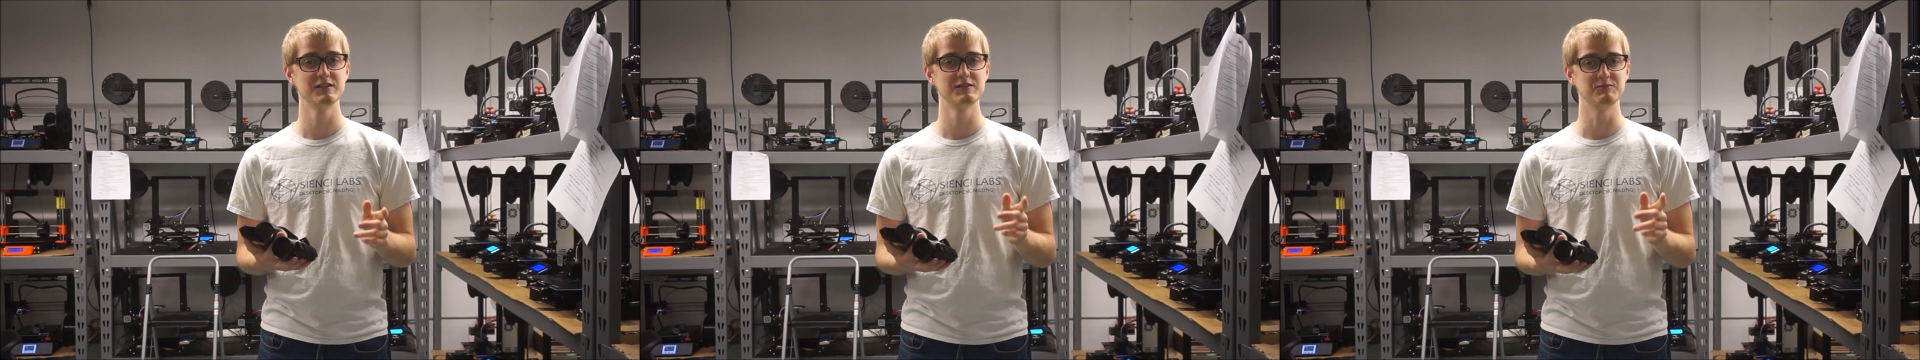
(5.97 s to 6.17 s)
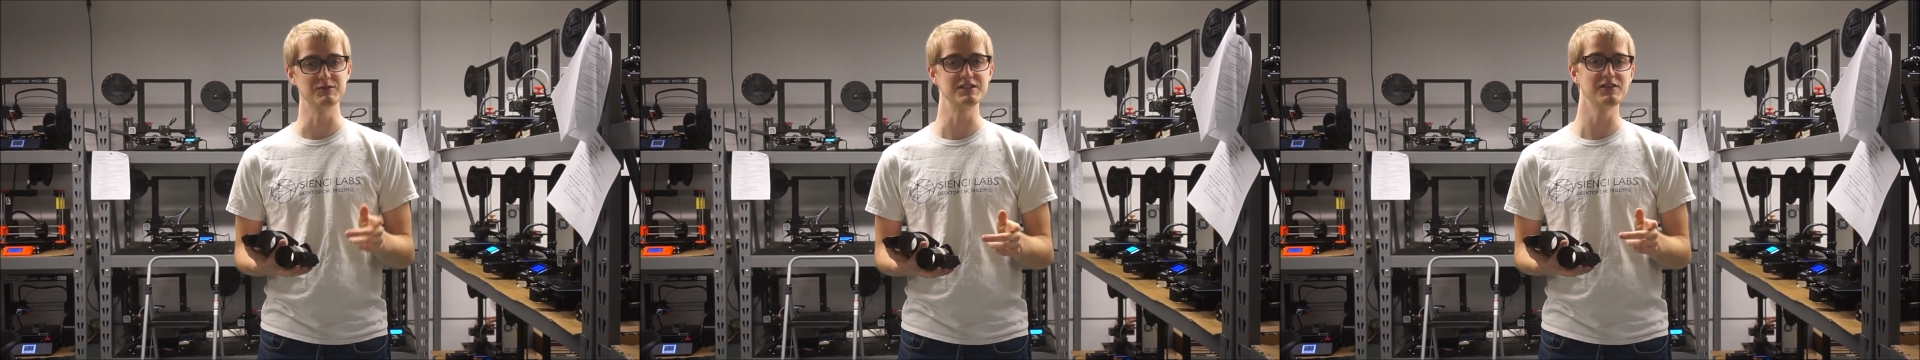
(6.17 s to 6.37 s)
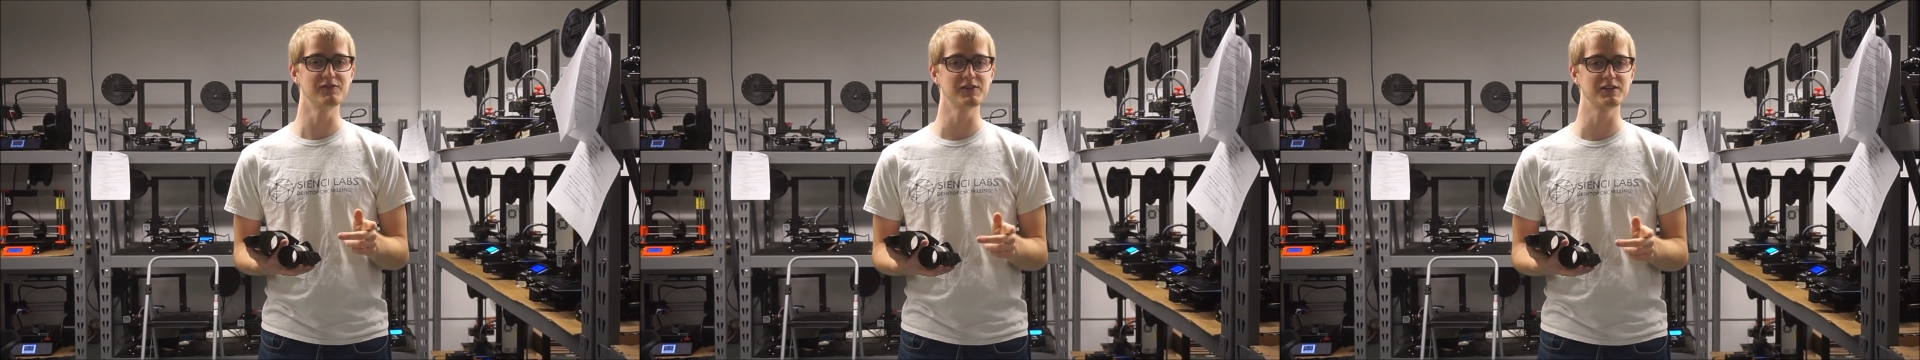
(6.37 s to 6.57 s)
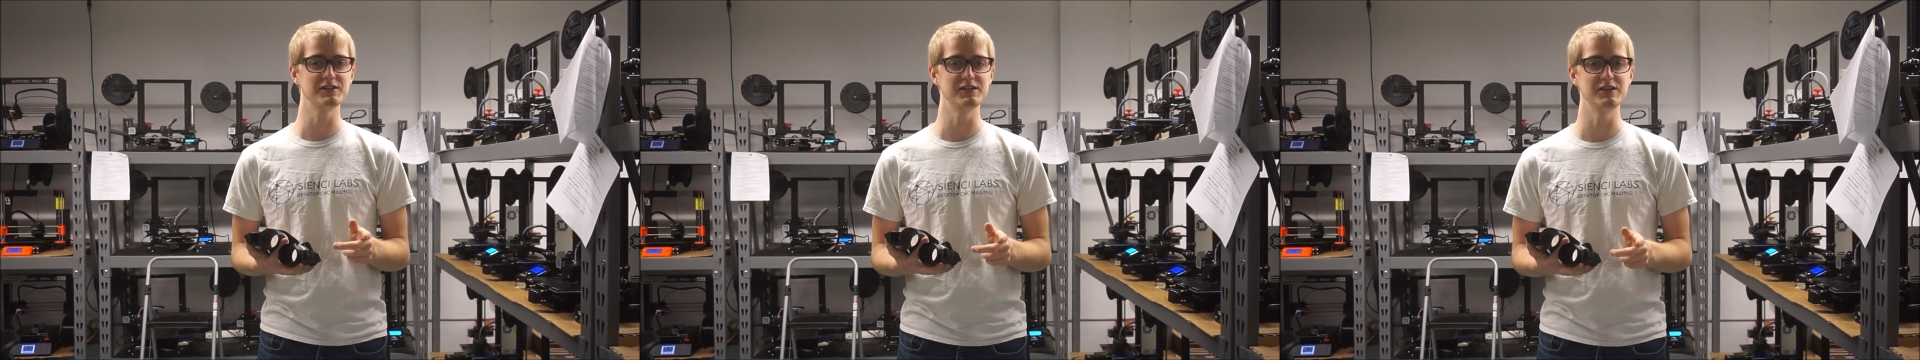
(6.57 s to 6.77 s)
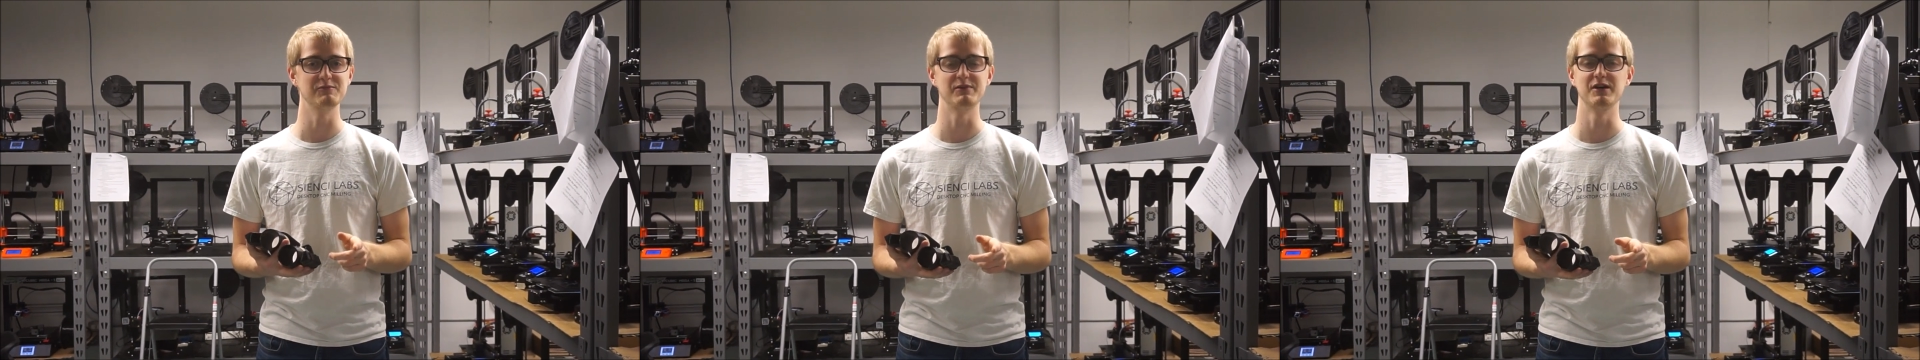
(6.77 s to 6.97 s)

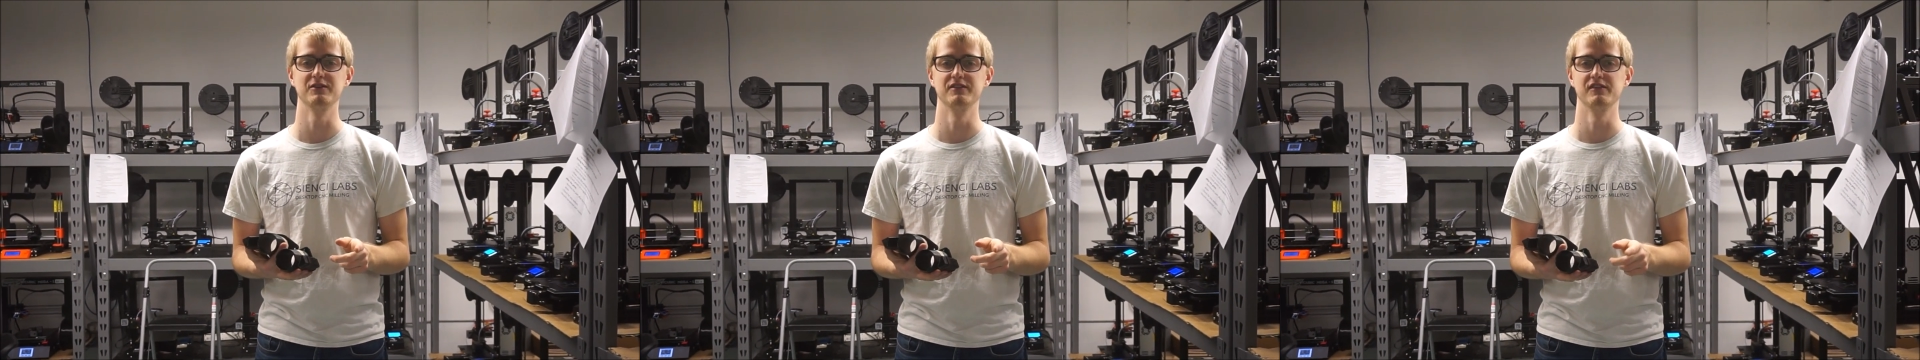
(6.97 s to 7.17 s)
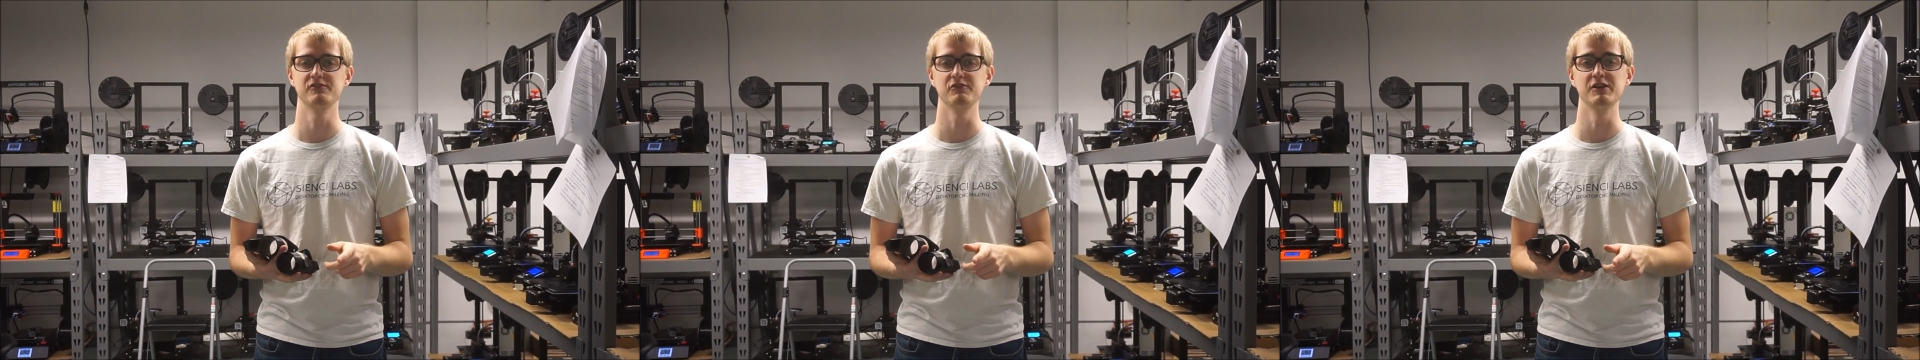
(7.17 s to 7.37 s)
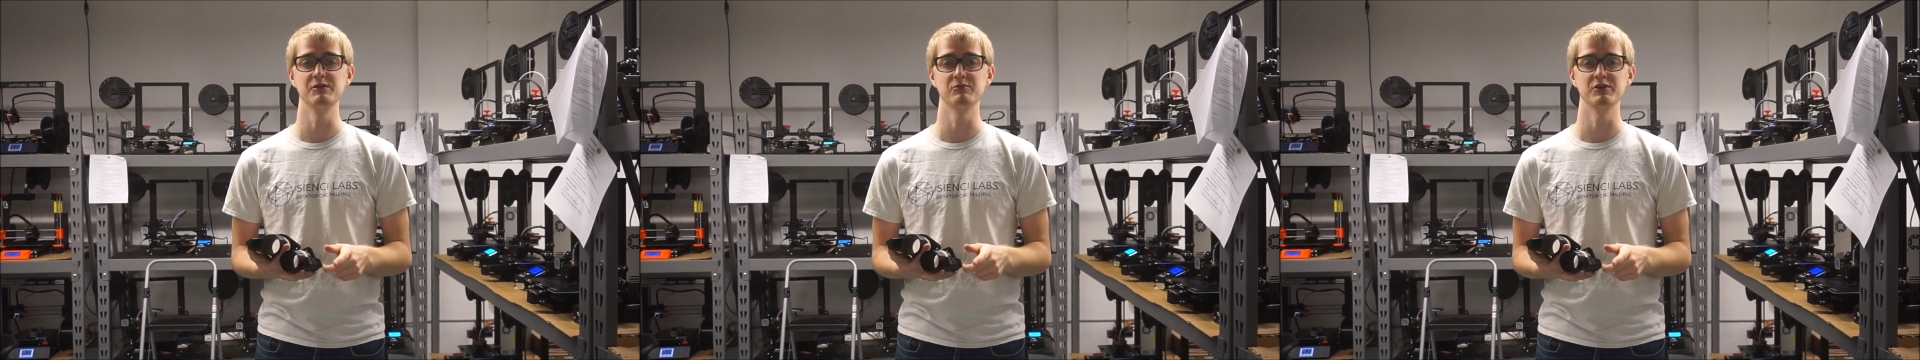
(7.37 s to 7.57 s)
specifically about the 3D